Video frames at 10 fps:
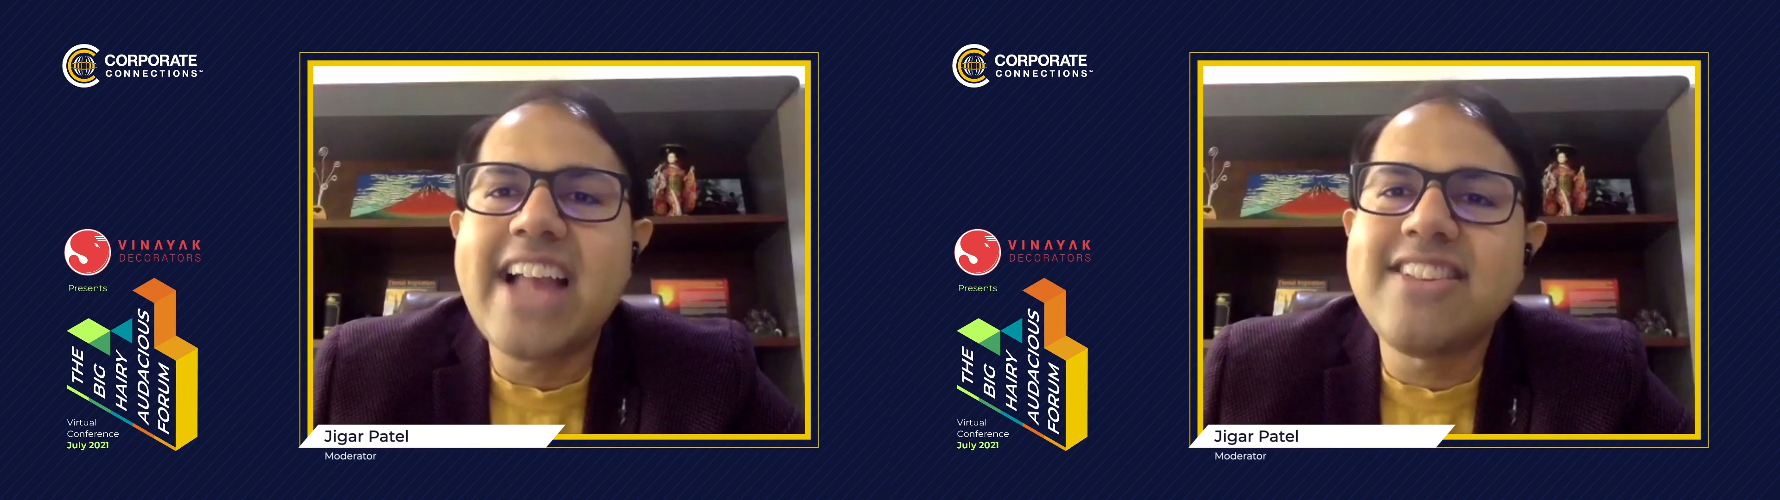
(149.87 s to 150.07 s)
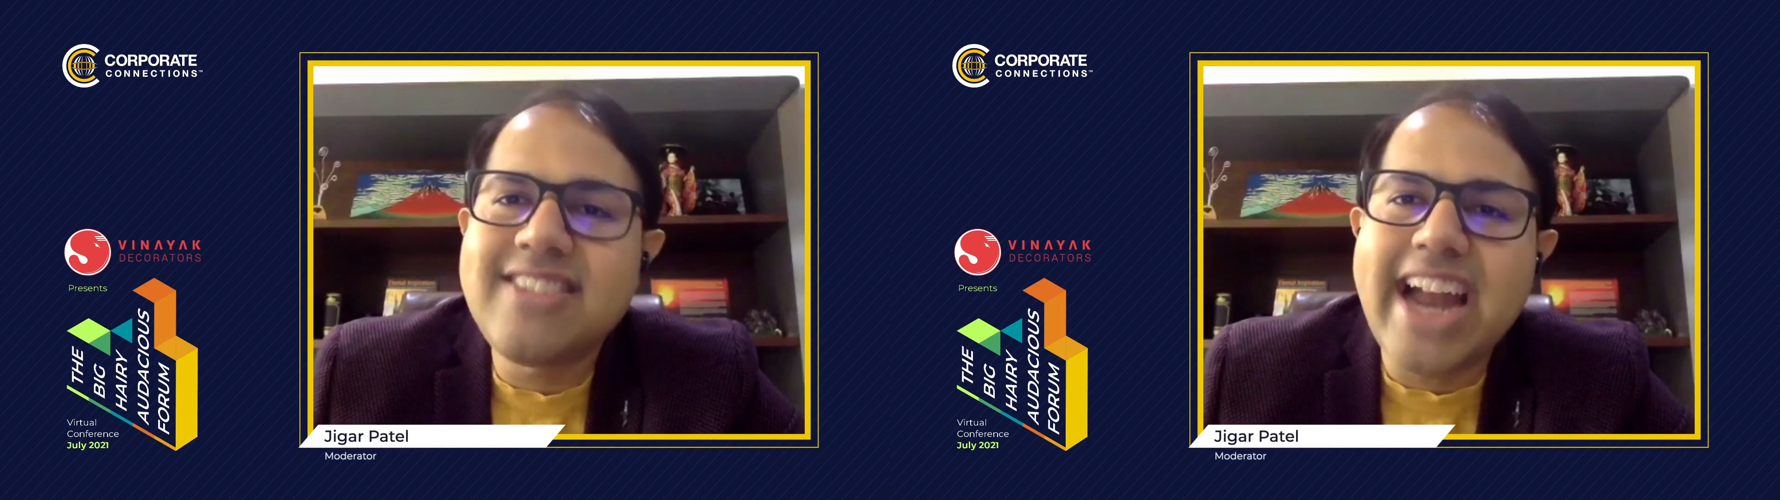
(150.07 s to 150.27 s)

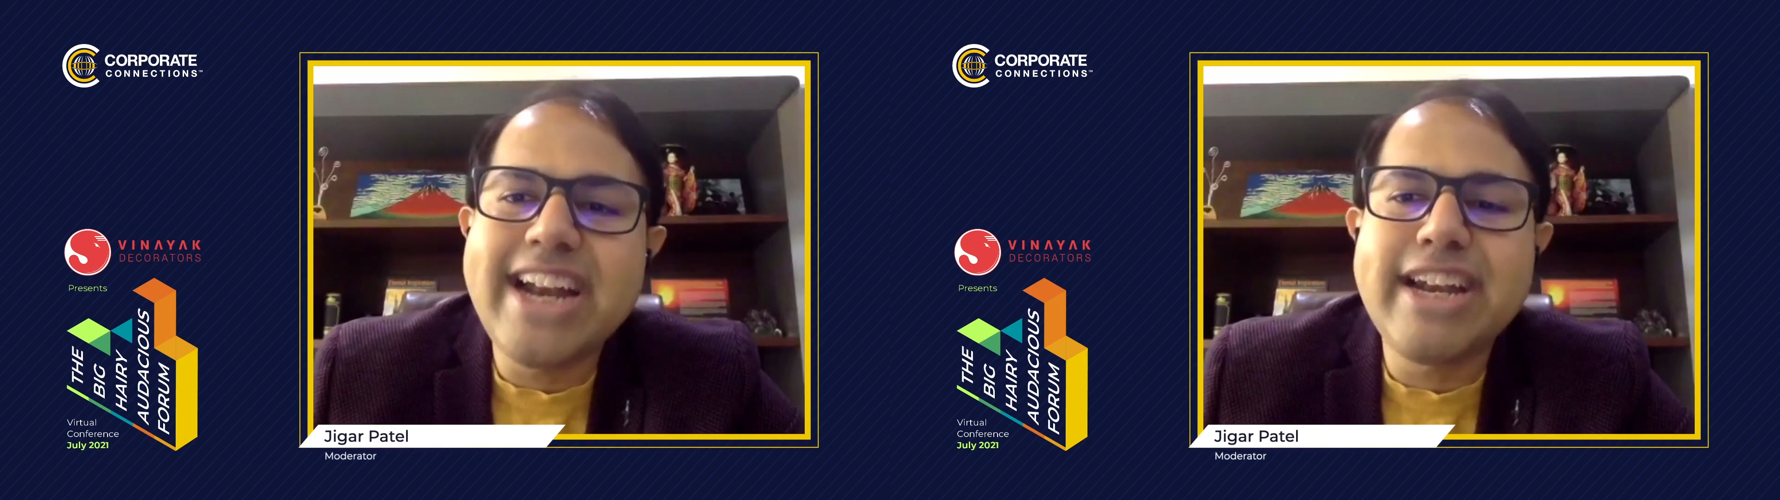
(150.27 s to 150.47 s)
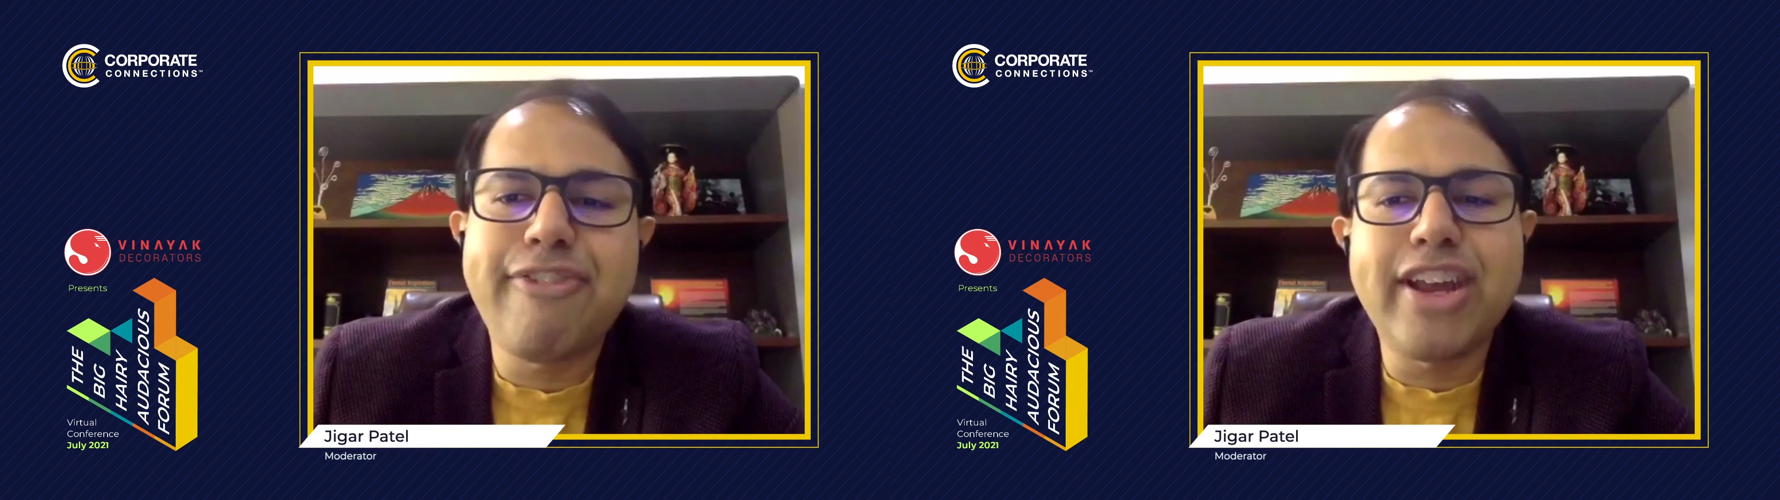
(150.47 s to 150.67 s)
and
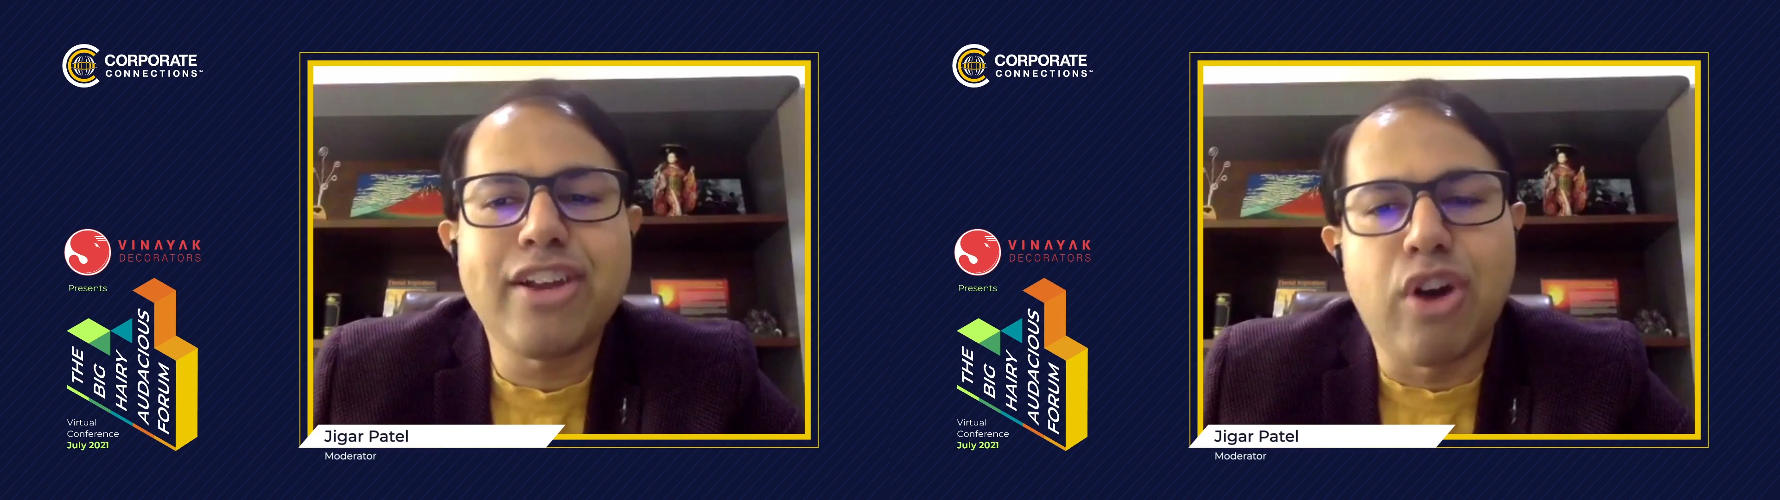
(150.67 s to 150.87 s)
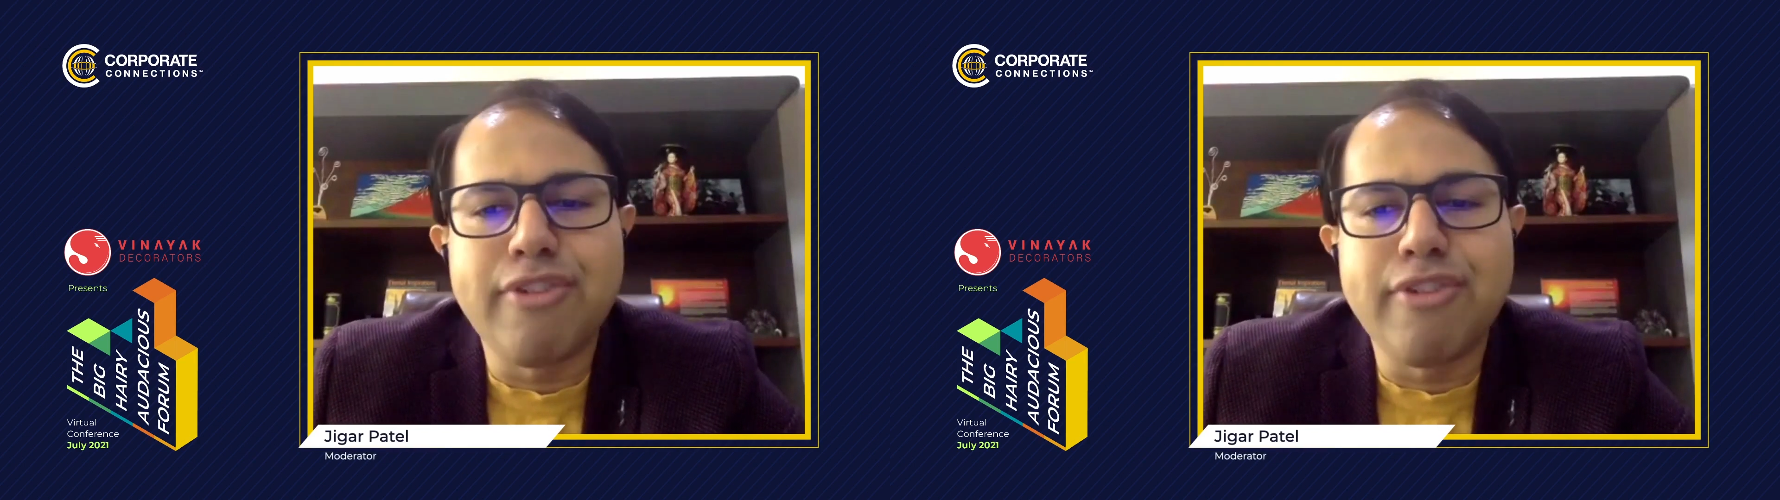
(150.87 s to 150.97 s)
scientific